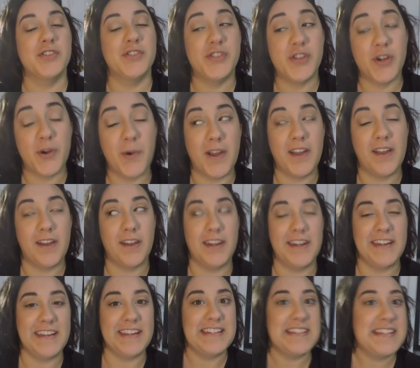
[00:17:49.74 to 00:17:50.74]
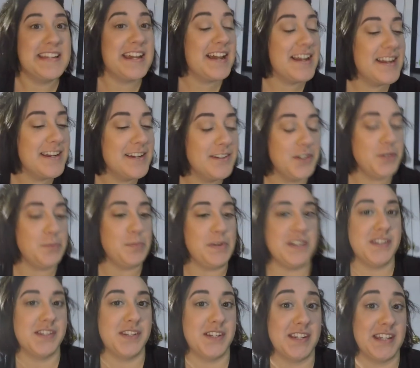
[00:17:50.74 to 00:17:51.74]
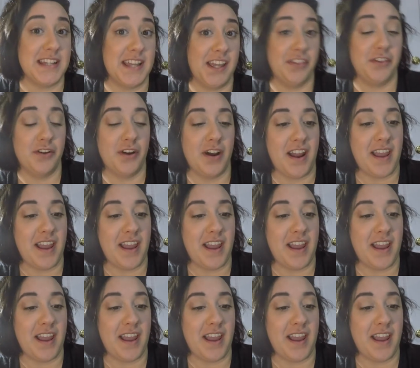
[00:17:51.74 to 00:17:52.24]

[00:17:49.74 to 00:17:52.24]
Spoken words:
So I got it entirely pieced together.